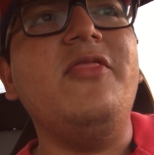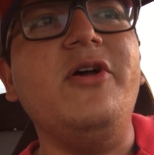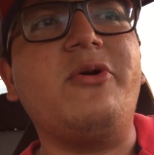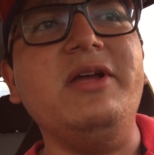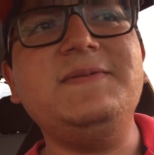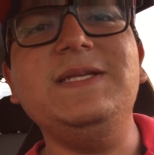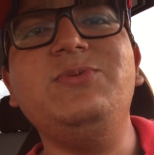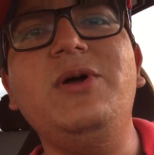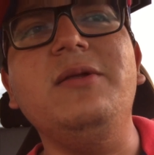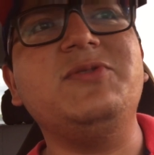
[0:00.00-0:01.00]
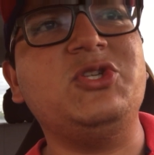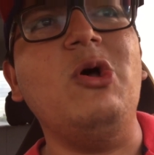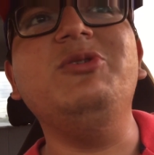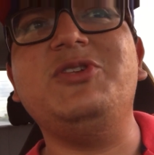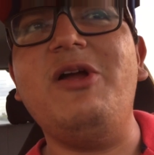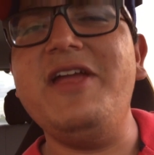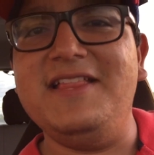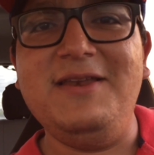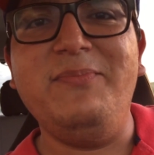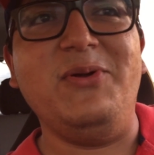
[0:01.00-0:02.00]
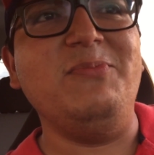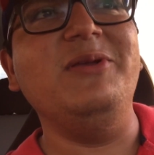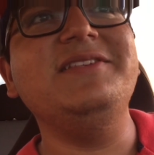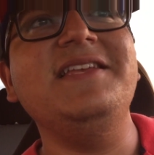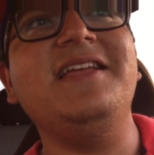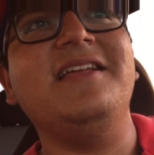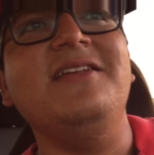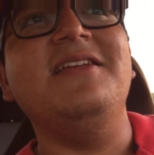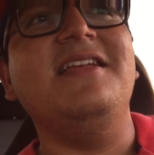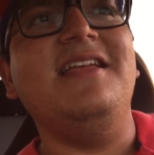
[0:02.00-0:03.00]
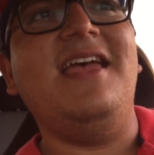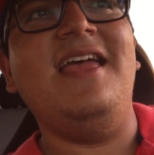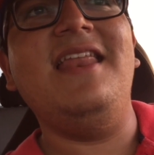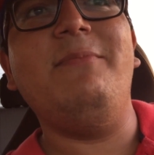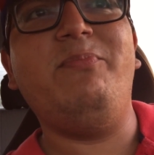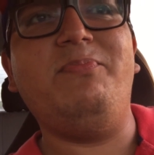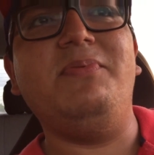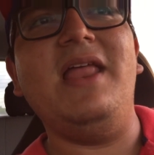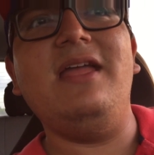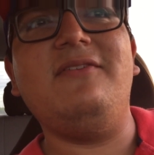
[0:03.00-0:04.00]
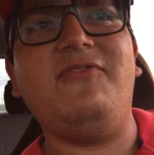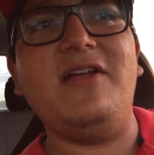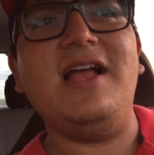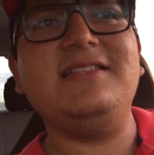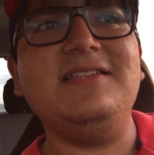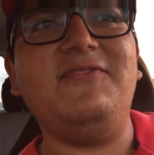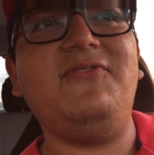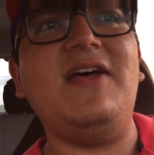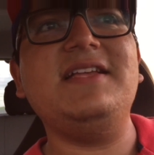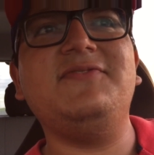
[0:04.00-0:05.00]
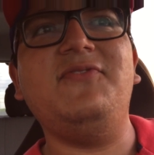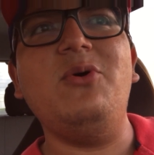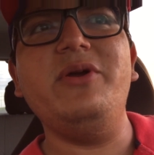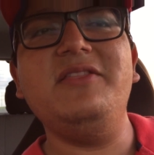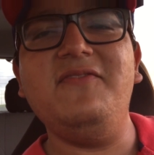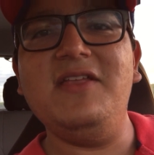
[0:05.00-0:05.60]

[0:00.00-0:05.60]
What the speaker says: the Christmas one, I'm so sorry I didn't put music, and I like forgot to fast forward the